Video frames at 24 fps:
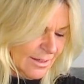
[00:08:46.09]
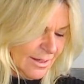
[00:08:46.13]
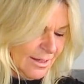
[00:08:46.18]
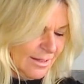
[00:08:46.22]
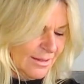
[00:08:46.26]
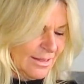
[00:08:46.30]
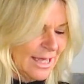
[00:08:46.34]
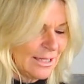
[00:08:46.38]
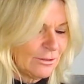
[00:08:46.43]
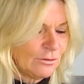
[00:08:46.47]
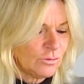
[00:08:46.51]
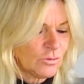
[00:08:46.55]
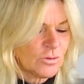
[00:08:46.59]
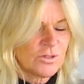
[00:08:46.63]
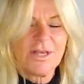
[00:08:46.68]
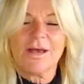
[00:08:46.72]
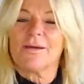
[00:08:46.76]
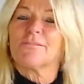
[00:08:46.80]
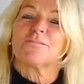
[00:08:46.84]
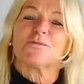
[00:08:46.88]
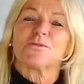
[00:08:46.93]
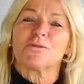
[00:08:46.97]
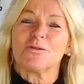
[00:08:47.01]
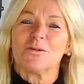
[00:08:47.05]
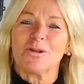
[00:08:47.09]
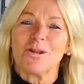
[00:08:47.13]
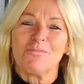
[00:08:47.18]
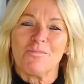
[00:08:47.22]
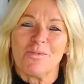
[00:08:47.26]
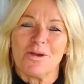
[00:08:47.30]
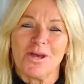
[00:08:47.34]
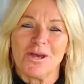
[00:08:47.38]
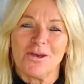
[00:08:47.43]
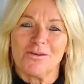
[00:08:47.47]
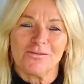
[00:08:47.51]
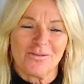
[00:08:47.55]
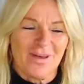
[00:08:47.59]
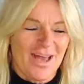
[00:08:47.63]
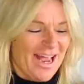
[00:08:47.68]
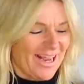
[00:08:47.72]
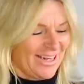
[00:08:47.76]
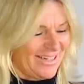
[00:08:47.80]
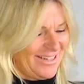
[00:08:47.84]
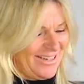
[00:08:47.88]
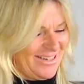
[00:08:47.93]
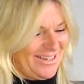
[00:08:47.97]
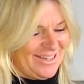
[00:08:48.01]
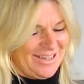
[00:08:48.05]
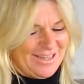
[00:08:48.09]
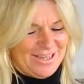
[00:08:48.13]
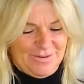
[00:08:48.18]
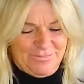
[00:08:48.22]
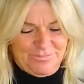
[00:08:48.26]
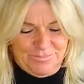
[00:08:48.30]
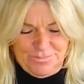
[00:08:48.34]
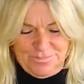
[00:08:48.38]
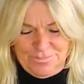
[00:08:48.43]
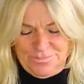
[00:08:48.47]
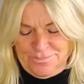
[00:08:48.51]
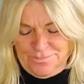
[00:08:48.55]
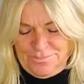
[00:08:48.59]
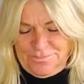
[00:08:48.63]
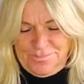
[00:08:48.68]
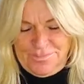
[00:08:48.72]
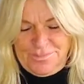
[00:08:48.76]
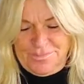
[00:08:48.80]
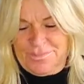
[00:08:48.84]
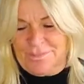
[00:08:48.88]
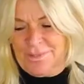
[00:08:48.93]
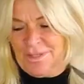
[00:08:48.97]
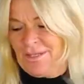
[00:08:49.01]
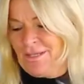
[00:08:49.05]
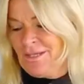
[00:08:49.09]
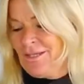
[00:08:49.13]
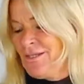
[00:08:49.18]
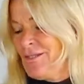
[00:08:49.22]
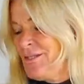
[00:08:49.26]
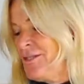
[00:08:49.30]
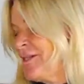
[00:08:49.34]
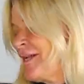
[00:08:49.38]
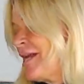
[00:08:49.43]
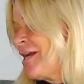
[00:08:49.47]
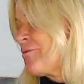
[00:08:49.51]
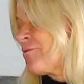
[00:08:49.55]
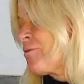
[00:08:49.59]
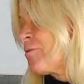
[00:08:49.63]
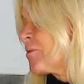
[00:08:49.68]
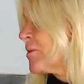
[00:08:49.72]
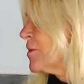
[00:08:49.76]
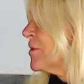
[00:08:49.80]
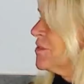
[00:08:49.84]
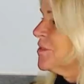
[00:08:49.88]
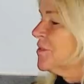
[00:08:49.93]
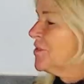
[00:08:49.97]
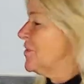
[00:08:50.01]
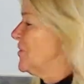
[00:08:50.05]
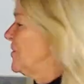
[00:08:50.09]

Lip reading: That looks absolutely perfect. So now what we're going to